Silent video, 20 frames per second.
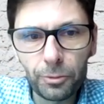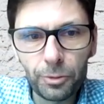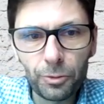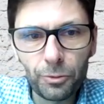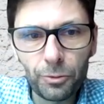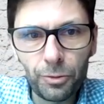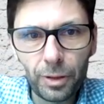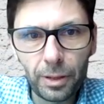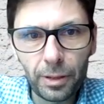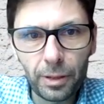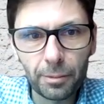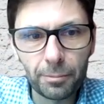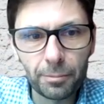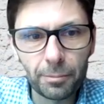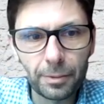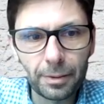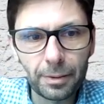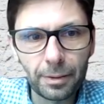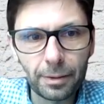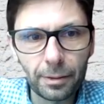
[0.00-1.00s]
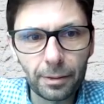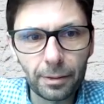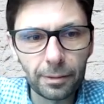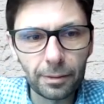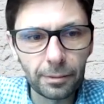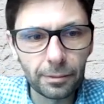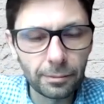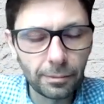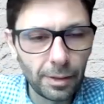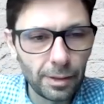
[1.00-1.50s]
do you feel them?
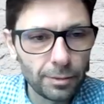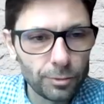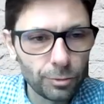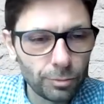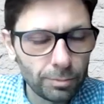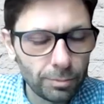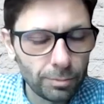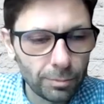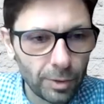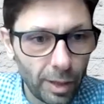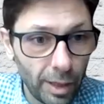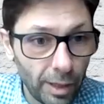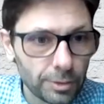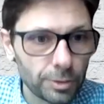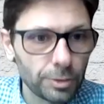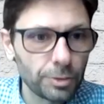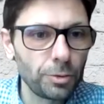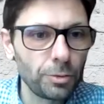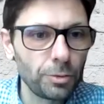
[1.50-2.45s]
They trust